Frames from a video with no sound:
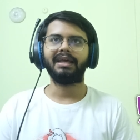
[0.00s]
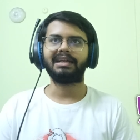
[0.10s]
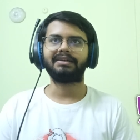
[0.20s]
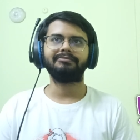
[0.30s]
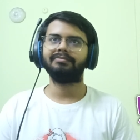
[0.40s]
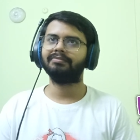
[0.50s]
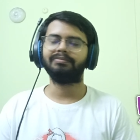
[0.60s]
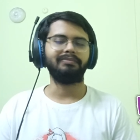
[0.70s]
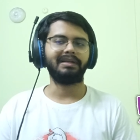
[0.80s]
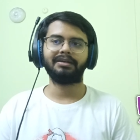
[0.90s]
Like
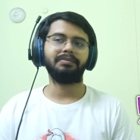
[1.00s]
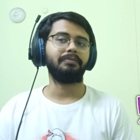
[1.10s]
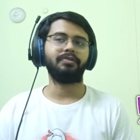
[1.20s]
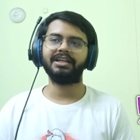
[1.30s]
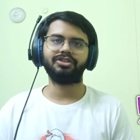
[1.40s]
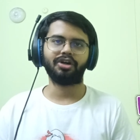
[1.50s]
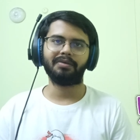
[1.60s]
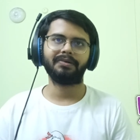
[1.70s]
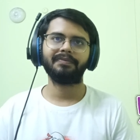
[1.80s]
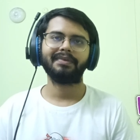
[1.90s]
great
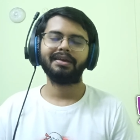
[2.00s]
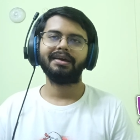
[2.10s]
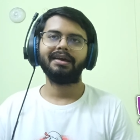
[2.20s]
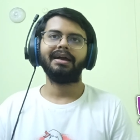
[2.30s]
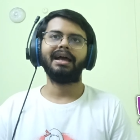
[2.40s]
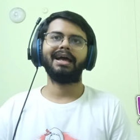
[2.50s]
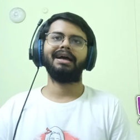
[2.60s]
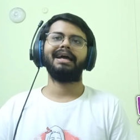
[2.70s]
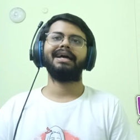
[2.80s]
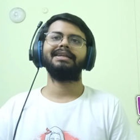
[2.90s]
job.
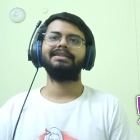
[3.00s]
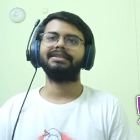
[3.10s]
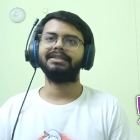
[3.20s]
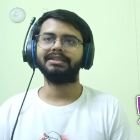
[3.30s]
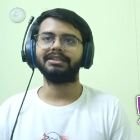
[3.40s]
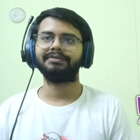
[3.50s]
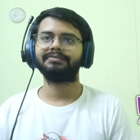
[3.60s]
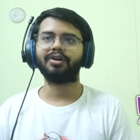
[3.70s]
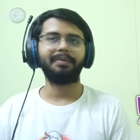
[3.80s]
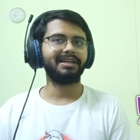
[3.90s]
And
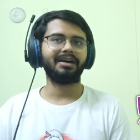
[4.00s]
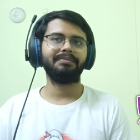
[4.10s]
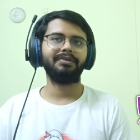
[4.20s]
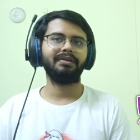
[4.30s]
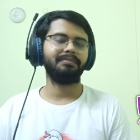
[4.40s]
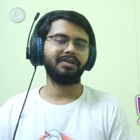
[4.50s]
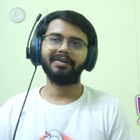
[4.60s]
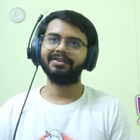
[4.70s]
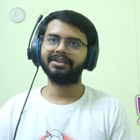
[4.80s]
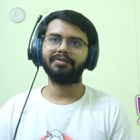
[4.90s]
comment down
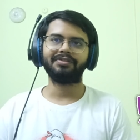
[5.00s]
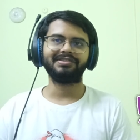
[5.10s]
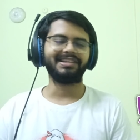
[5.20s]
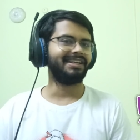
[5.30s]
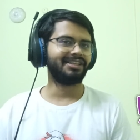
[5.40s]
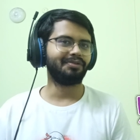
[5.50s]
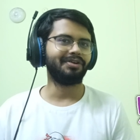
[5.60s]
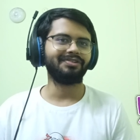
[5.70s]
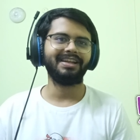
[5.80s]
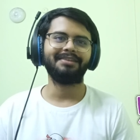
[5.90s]
below anything you want to say, anything
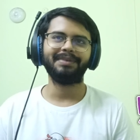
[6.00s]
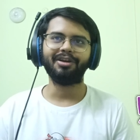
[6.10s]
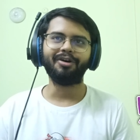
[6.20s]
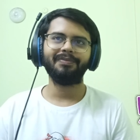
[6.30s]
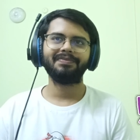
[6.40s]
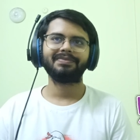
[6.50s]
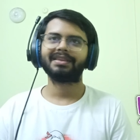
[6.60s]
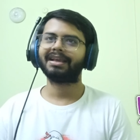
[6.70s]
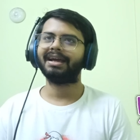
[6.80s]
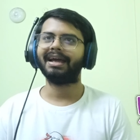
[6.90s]
you want to let me know,
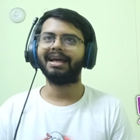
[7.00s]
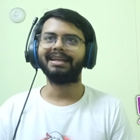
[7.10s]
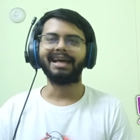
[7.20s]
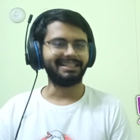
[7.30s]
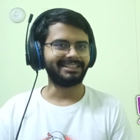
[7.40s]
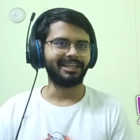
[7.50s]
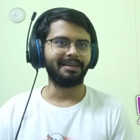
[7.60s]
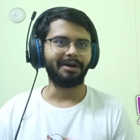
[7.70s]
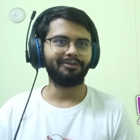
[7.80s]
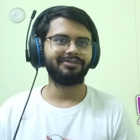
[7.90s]
and I'll
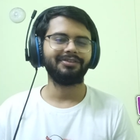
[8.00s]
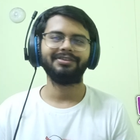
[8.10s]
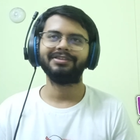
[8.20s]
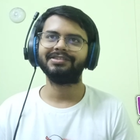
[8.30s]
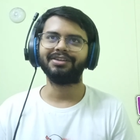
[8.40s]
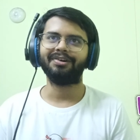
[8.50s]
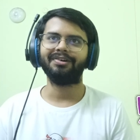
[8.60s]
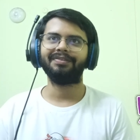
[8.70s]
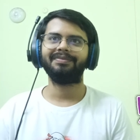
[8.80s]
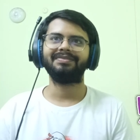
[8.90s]
check them out.
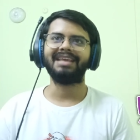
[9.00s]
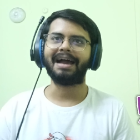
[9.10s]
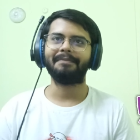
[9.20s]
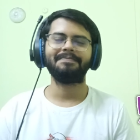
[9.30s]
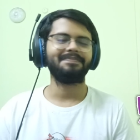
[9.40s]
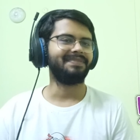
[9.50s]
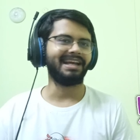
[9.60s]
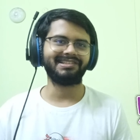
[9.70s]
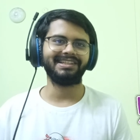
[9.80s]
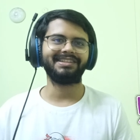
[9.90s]
So yeah,
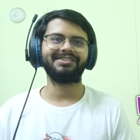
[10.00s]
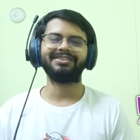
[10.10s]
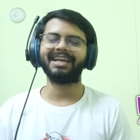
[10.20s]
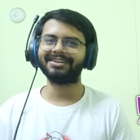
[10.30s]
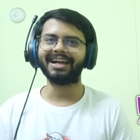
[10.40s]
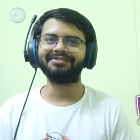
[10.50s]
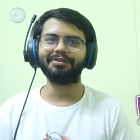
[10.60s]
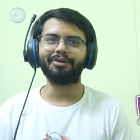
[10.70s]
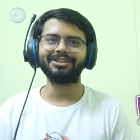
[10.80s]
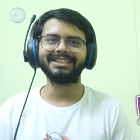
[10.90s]
that's it. So thank you guys
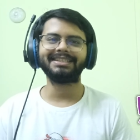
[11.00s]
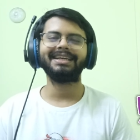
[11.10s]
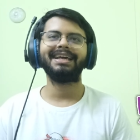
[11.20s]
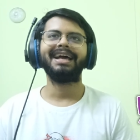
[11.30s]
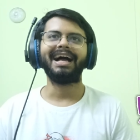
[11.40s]
for watching.